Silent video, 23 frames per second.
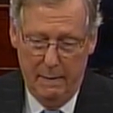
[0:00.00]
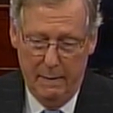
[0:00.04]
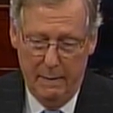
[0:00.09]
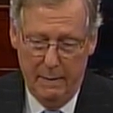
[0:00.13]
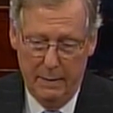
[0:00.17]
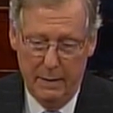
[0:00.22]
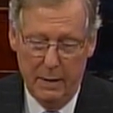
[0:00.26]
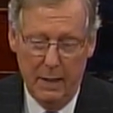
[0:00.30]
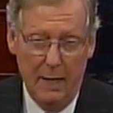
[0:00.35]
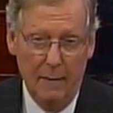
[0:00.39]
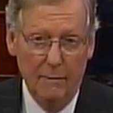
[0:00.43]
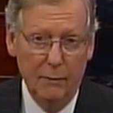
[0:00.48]

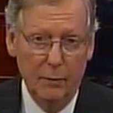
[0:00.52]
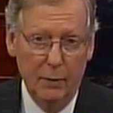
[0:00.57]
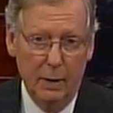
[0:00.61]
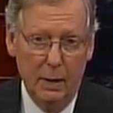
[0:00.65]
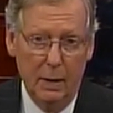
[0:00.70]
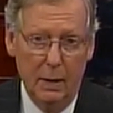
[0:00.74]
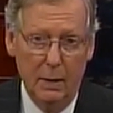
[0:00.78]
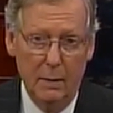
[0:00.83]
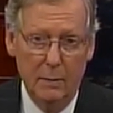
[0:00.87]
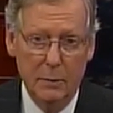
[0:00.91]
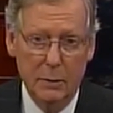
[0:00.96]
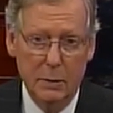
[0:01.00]
The time for
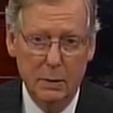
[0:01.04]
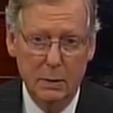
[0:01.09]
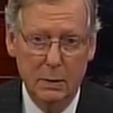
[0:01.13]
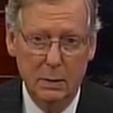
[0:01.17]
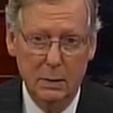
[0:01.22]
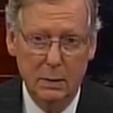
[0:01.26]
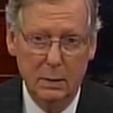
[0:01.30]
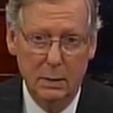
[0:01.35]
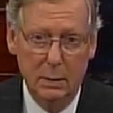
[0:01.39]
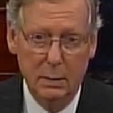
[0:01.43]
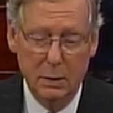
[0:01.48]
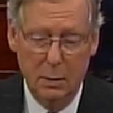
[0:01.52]
games
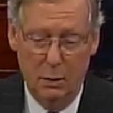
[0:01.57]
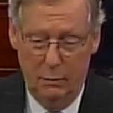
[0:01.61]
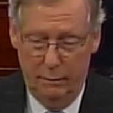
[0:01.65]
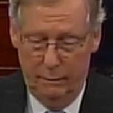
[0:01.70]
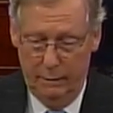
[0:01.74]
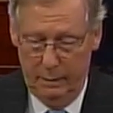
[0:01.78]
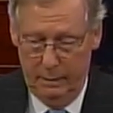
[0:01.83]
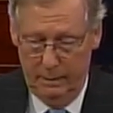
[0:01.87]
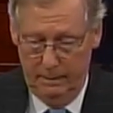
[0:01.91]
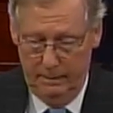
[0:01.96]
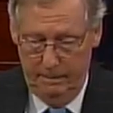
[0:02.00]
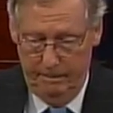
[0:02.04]
is
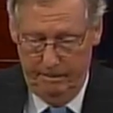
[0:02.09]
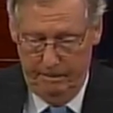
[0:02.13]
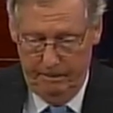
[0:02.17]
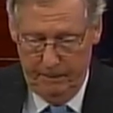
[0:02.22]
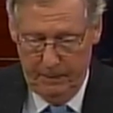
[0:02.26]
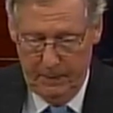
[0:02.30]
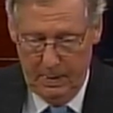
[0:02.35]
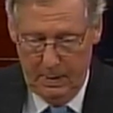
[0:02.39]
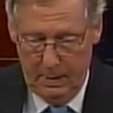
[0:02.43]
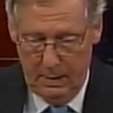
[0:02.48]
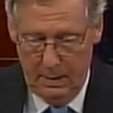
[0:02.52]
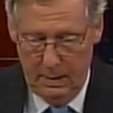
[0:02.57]
over.
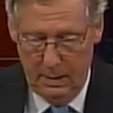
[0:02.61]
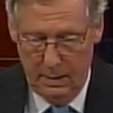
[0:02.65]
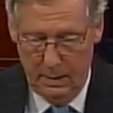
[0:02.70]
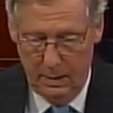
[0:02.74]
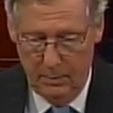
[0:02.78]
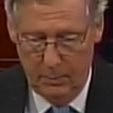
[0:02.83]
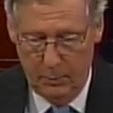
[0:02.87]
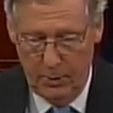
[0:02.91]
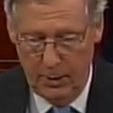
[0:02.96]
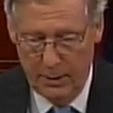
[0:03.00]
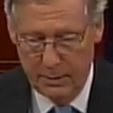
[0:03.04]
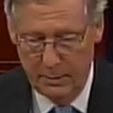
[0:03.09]

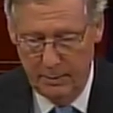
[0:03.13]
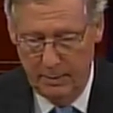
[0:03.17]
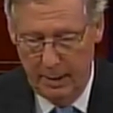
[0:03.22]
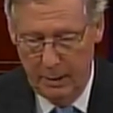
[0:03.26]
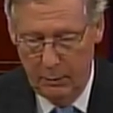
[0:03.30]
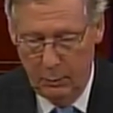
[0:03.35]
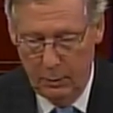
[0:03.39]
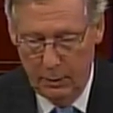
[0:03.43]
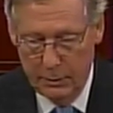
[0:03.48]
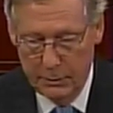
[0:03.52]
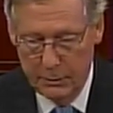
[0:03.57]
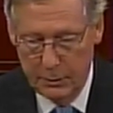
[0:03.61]
The President may
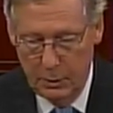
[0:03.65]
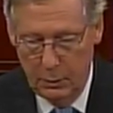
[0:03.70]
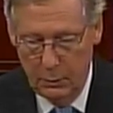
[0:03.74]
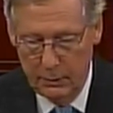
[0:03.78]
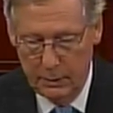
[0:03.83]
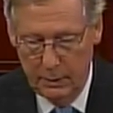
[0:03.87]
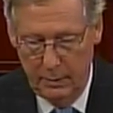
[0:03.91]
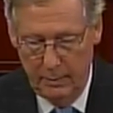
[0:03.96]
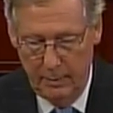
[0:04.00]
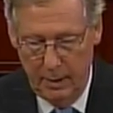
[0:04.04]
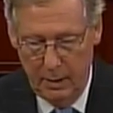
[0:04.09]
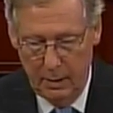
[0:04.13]
want to
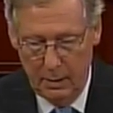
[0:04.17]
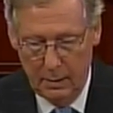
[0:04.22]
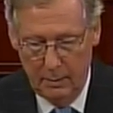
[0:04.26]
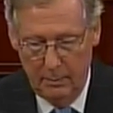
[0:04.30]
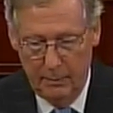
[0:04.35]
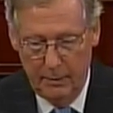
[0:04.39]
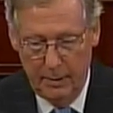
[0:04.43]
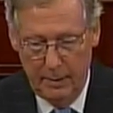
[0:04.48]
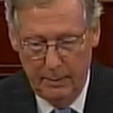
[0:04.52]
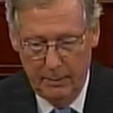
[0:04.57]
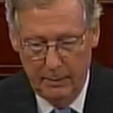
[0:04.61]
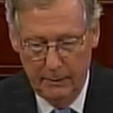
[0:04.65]
soak the American
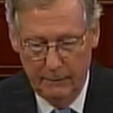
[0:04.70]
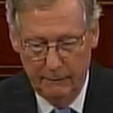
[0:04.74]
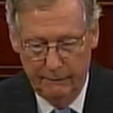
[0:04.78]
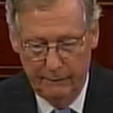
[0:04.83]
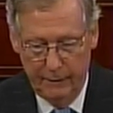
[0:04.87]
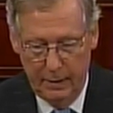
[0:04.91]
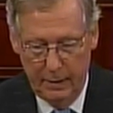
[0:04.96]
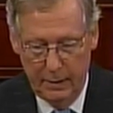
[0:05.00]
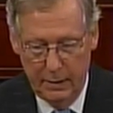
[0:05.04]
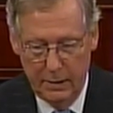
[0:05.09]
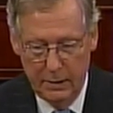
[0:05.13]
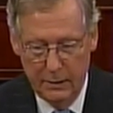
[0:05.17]
people to
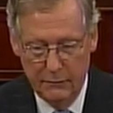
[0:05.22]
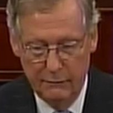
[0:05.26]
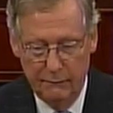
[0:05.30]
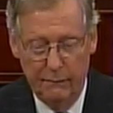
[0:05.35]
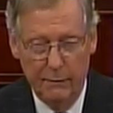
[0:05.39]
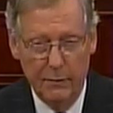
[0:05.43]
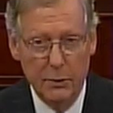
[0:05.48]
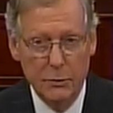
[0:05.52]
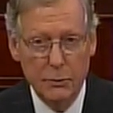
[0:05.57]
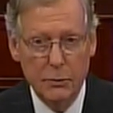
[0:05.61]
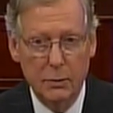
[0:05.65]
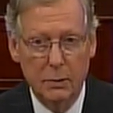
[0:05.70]
fund his
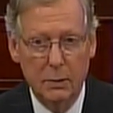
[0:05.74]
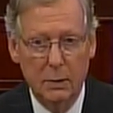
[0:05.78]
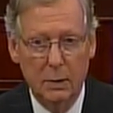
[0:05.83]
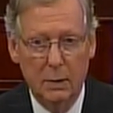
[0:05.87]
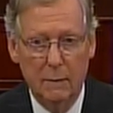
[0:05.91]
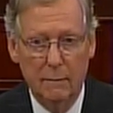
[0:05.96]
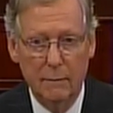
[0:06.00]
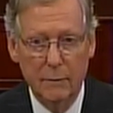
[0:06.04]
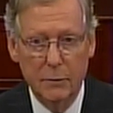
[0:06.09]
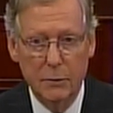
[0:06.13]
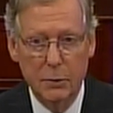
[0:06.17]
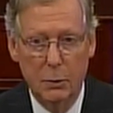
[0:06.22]
vision
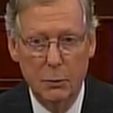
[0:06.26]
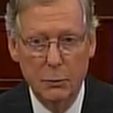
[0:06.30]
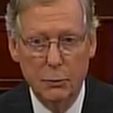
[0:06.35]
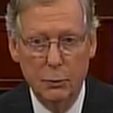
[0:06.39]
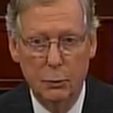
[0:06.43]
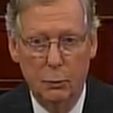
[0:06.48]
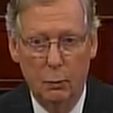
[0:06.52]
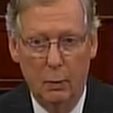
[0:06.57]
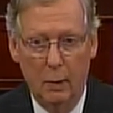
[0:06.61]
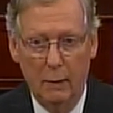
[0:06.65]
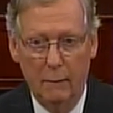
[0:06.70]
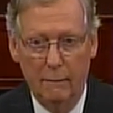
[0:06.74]
of a
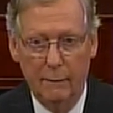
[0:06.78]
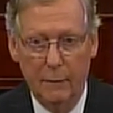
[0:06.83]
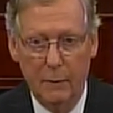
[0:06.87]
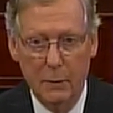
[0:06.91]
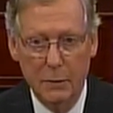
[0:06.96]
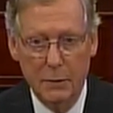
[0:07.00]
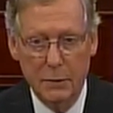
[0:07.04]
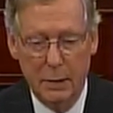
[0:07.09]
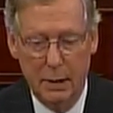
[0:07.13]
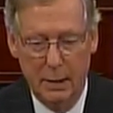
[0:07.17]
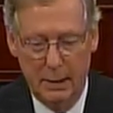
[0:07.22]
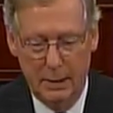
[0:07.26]
social
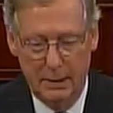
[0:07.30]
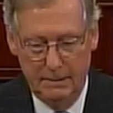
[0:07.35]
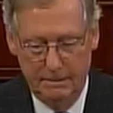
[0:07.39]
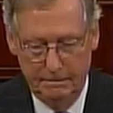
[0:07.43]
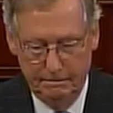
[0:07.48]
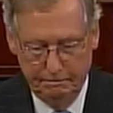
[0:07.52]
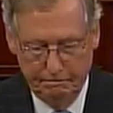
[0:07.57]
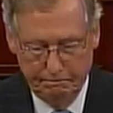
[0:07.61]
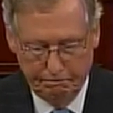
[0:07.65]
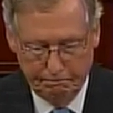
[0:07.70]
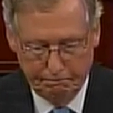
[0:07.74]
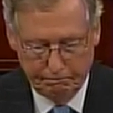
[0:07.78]
welfare state,
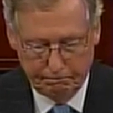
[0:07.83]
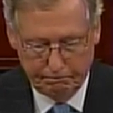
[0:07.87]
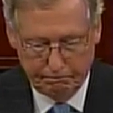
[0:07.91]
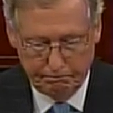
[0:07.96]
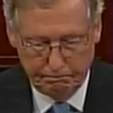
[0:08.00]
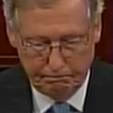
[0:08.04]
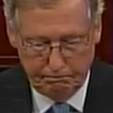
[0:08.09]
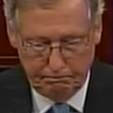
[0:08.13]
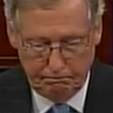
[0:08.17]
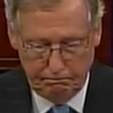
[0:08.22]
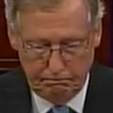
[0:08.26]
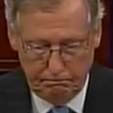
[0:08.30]

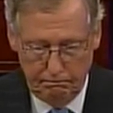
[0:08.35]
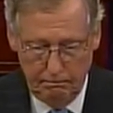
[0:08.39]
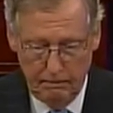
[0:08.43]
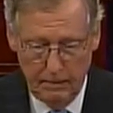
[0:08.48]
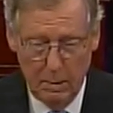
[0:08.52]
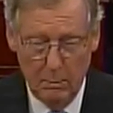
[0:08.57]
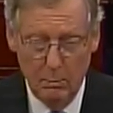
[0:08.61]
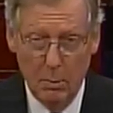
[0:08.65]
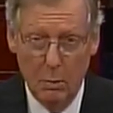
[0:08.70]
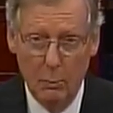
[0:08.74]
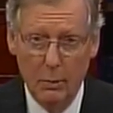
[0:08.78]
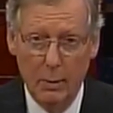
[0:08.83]

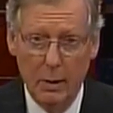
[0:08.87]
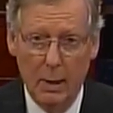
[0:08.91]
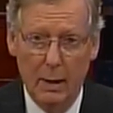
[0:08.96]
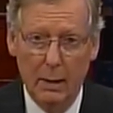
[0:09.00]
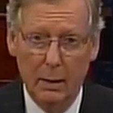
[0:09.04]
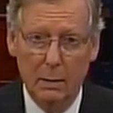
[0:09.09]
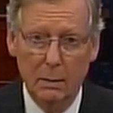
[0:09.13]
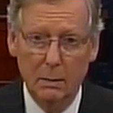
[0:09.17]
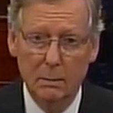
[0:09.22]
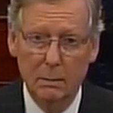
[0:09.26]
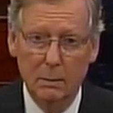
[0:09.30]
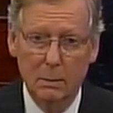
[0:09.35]
but we're
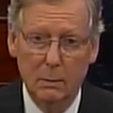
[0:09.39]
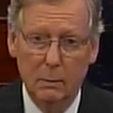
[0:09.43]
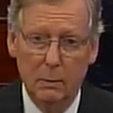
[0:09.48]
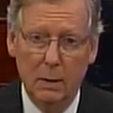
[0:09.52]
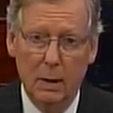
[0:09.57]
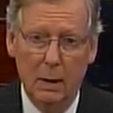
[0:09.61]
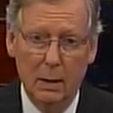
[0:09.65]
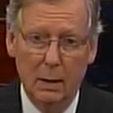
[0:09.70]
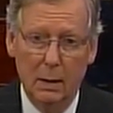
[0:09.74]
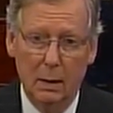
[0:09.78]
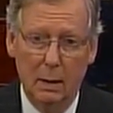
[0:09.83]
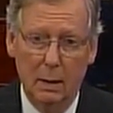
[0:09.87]
not going
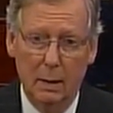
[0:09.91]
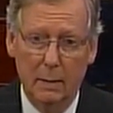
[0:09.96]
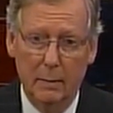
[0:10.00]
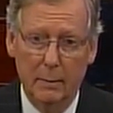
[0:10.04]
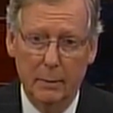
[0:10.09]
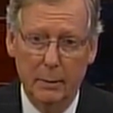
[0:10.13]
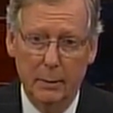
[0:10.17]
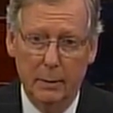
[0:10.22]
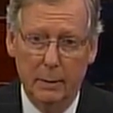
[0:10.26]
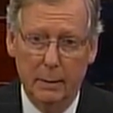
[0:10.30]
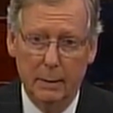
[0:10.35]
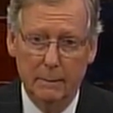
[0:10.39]
to let him
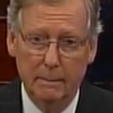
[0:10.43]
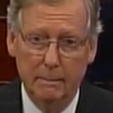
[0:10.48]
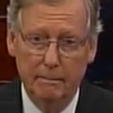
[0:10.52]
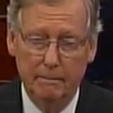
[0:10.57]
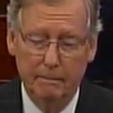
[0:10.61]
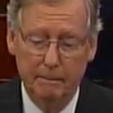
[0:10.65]
do it.